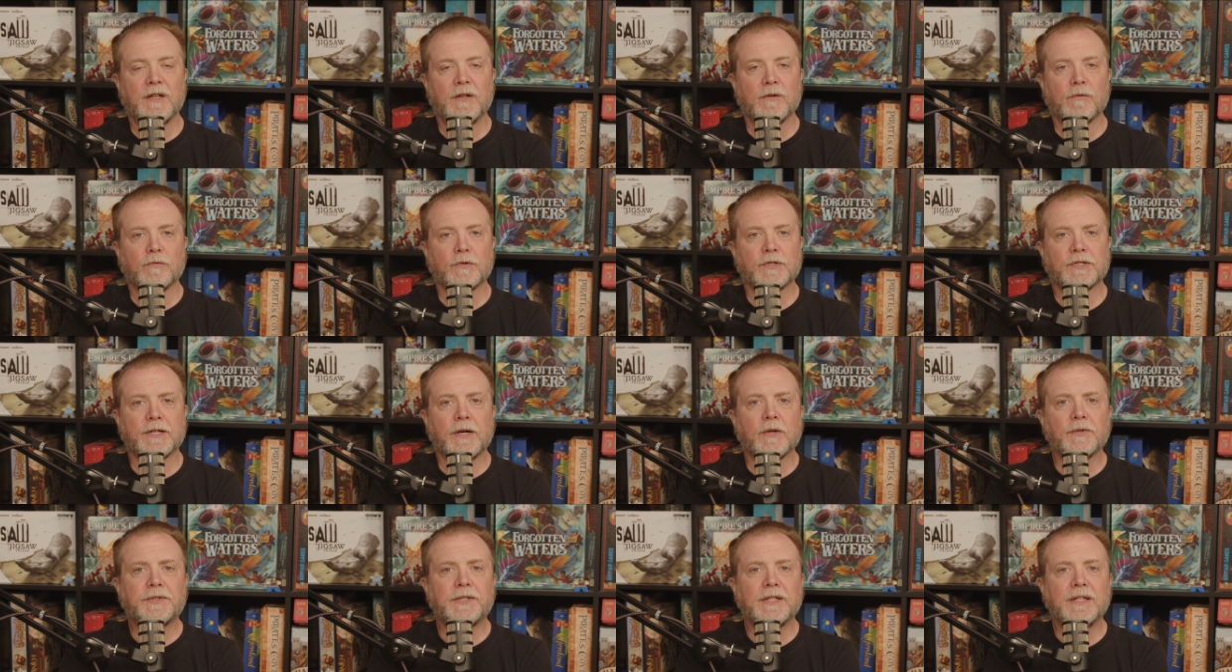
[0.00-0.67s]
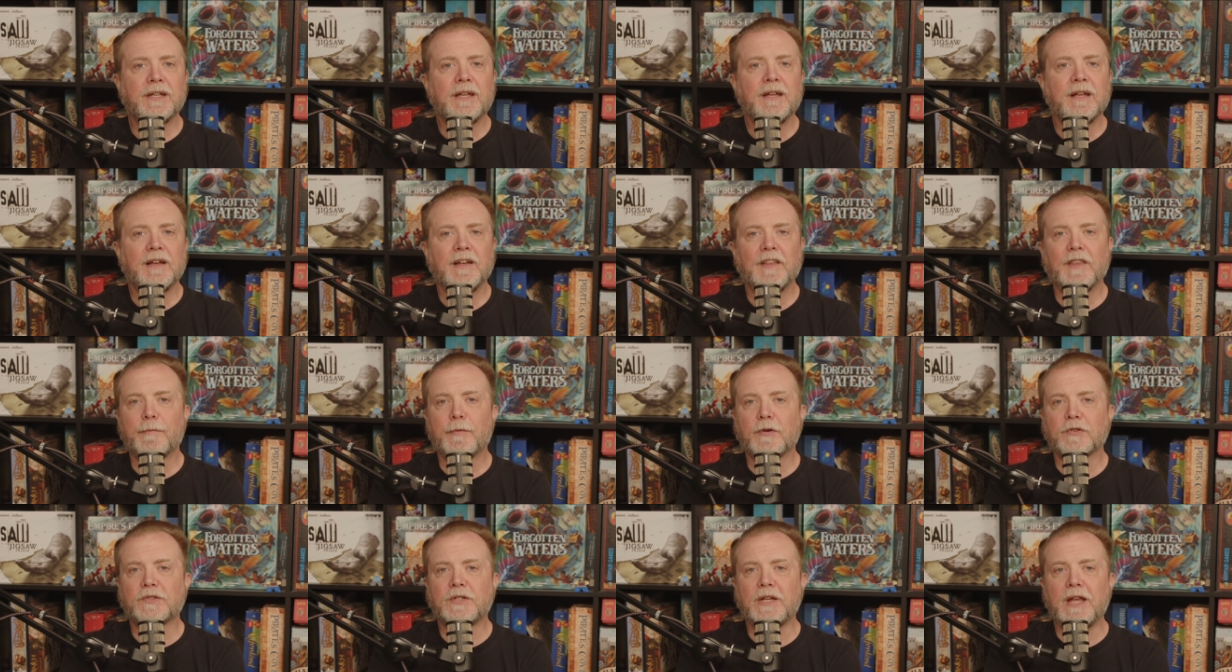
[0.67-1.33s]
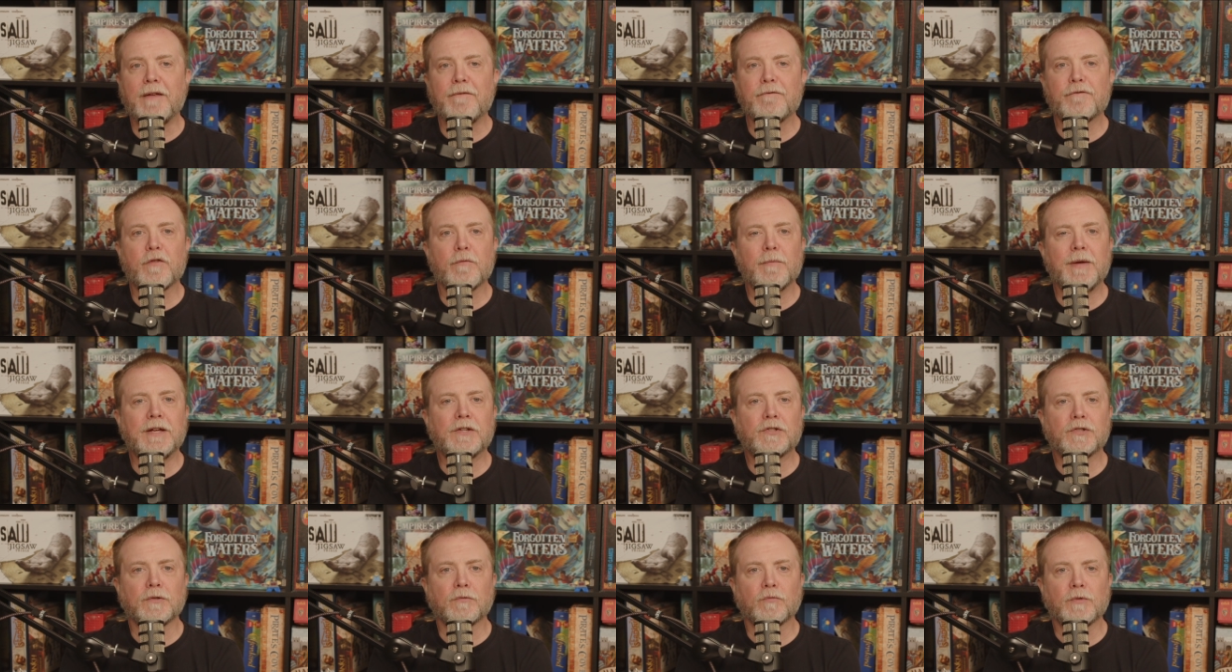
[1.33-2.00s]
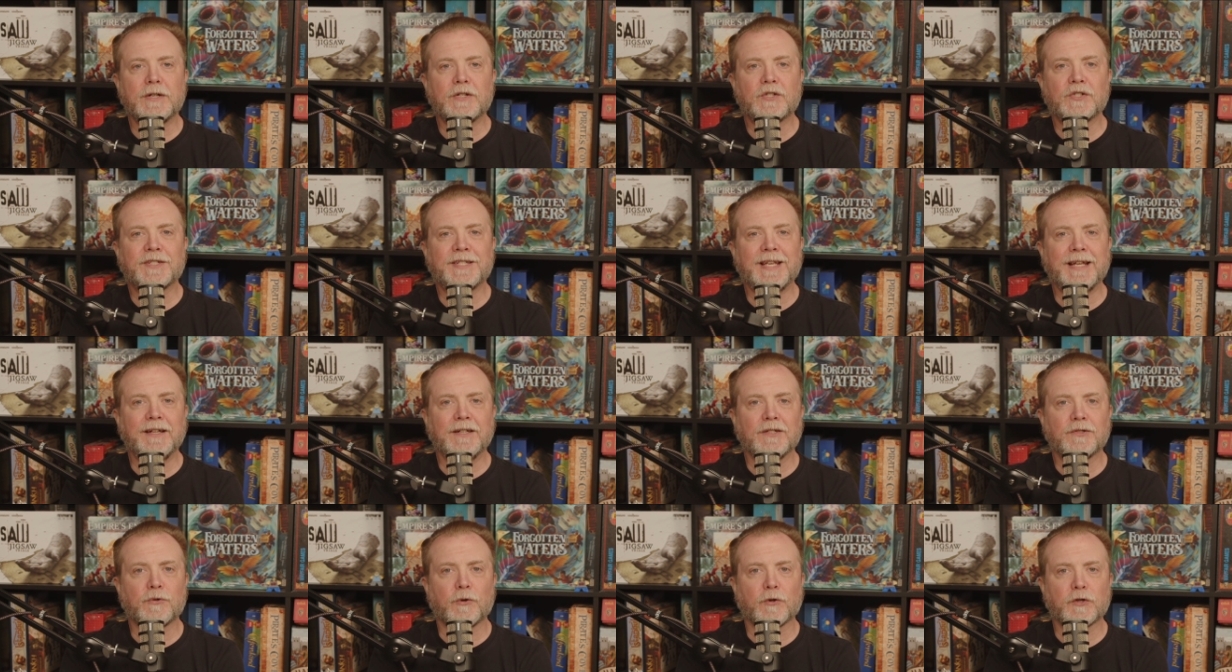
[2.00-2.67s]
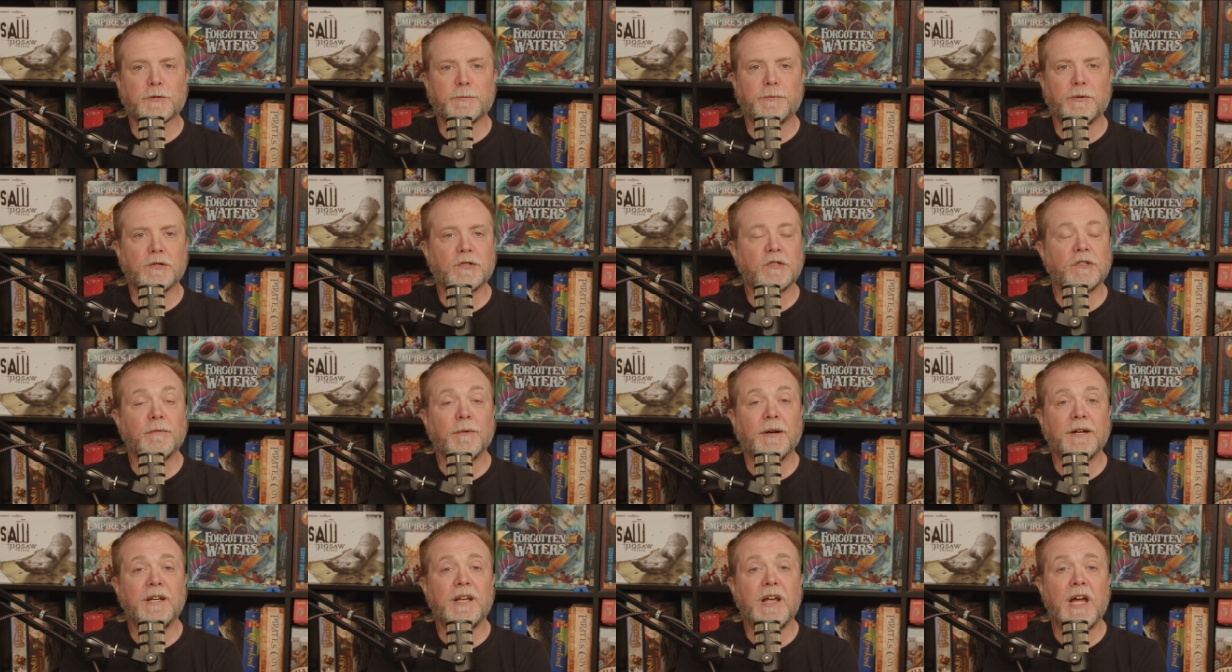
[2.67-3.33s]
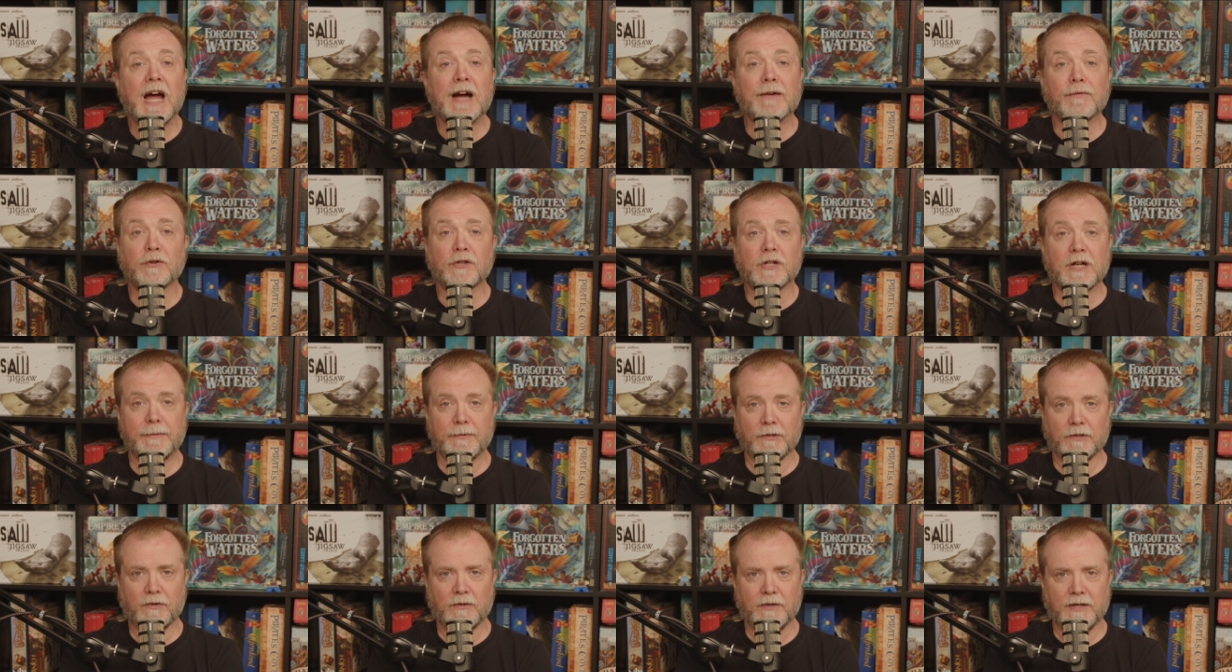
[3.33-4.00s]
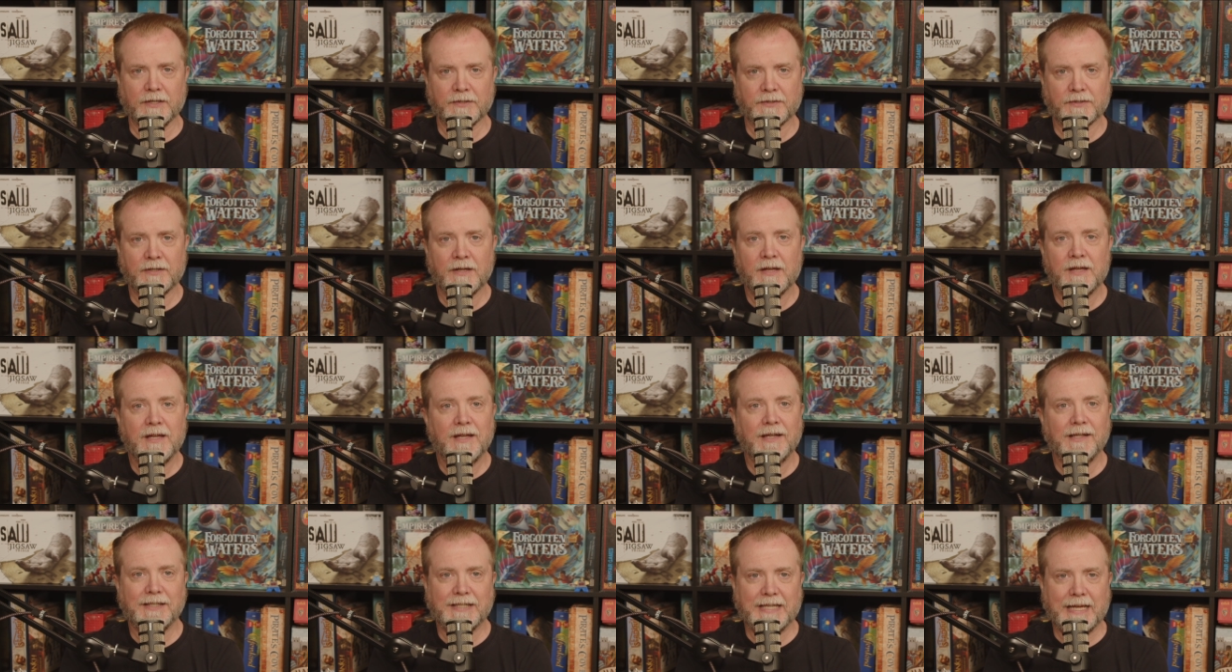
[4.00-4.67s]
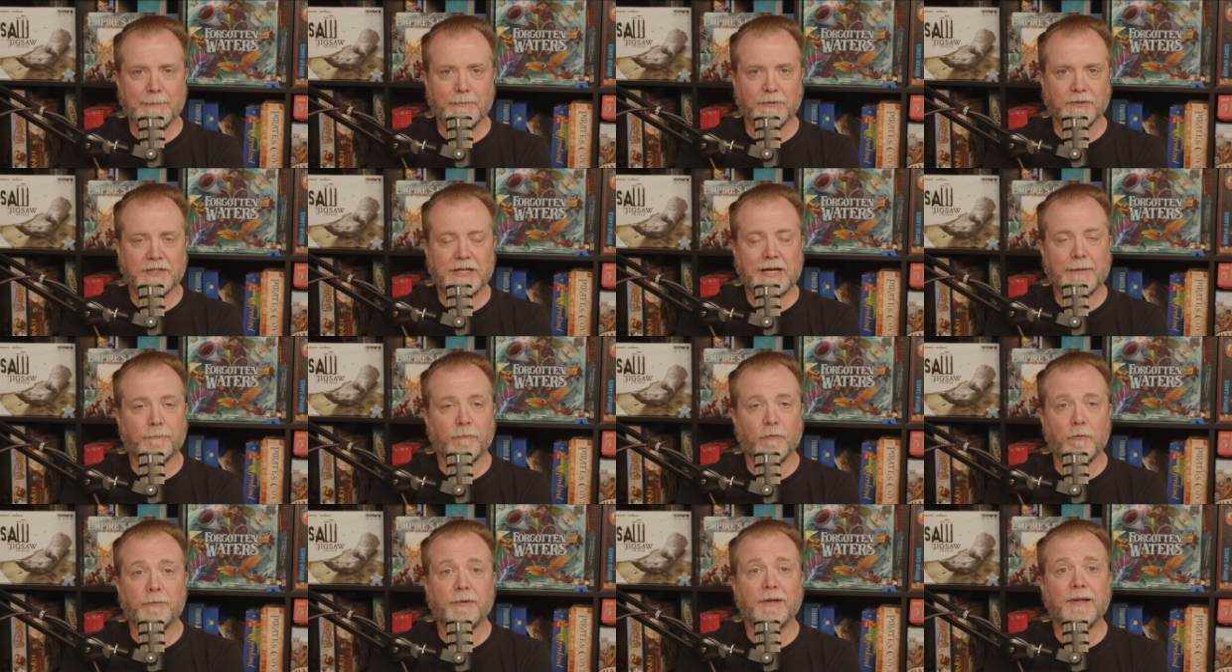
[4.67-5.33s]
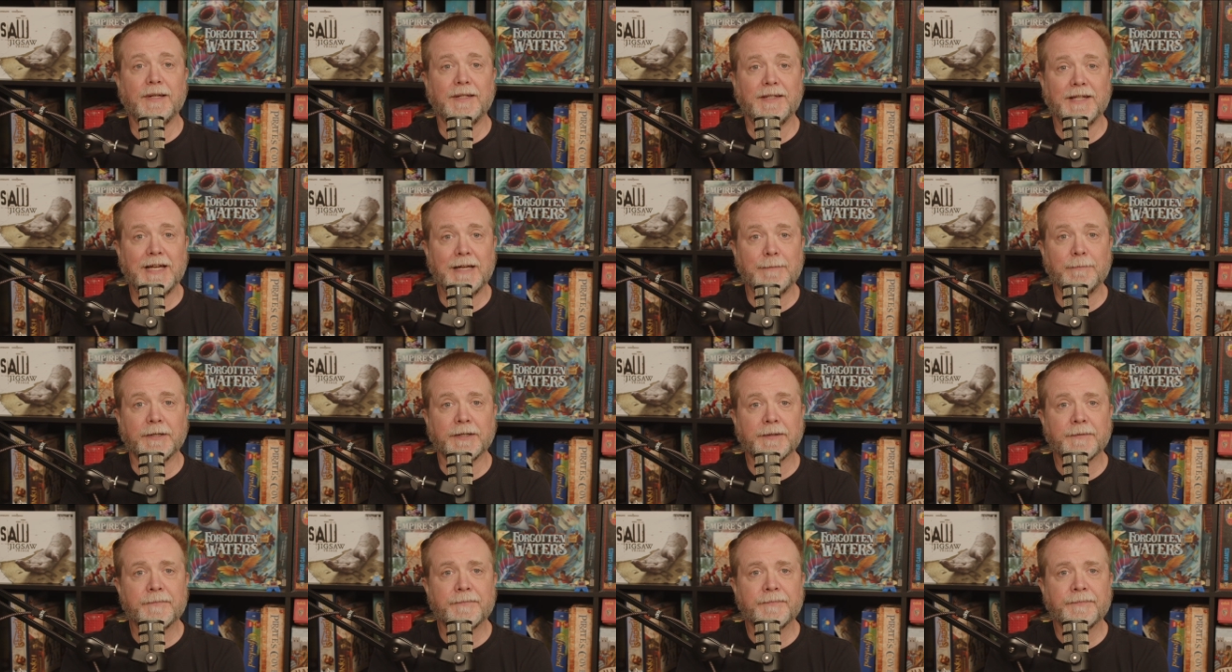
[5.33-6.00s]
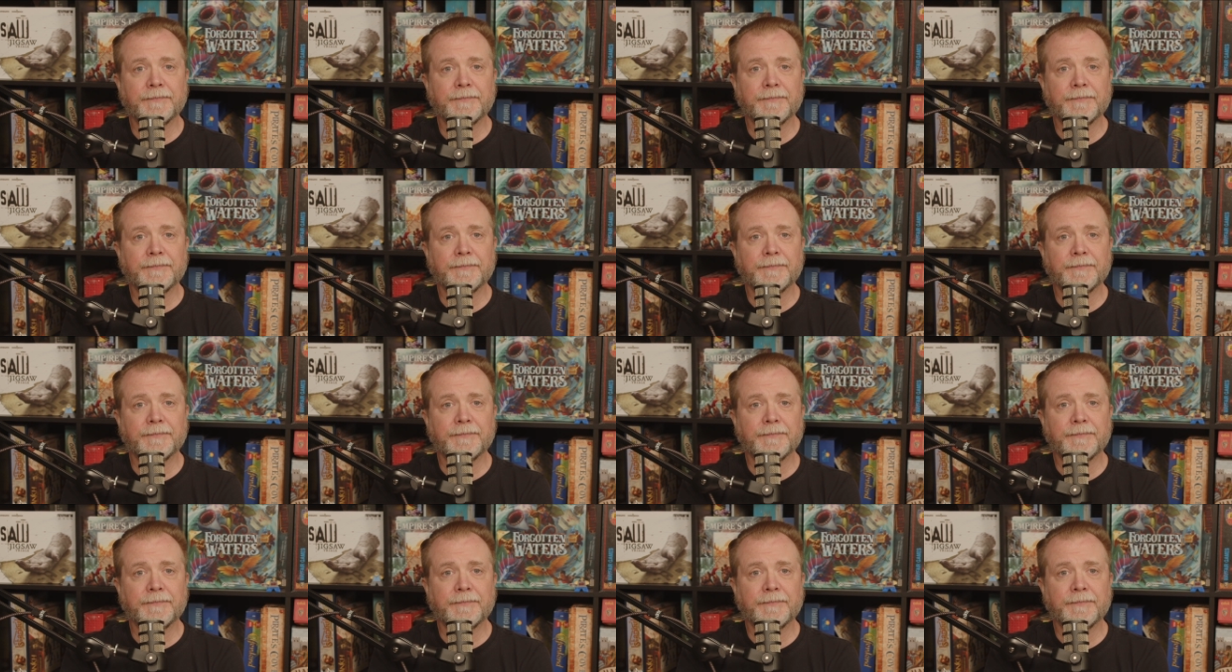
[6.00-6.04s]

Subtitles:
resulting in the most information-rich setting sourcebooks you might ever come across in tabletop roleplay gaming.